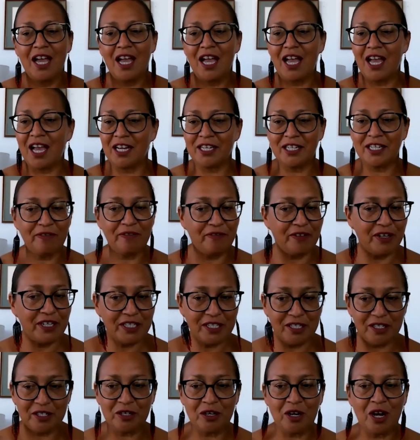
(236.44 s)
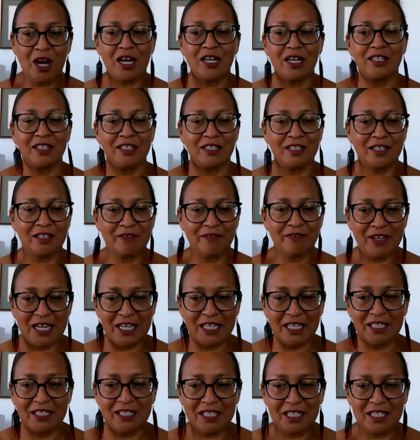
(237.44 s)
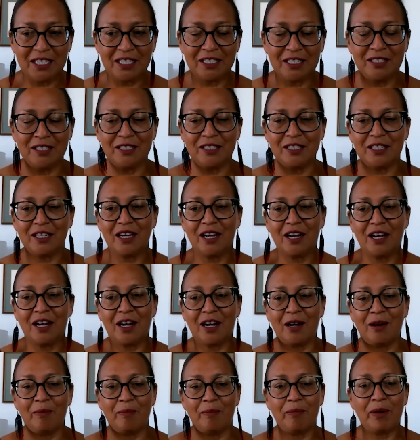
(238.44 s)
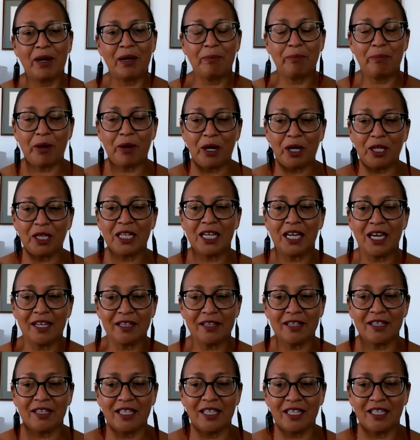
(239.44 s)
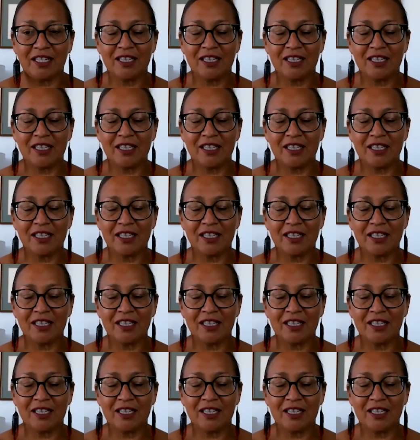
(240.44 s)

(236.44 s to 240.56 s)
Antifreeze is not in the vaccines, but polyethylene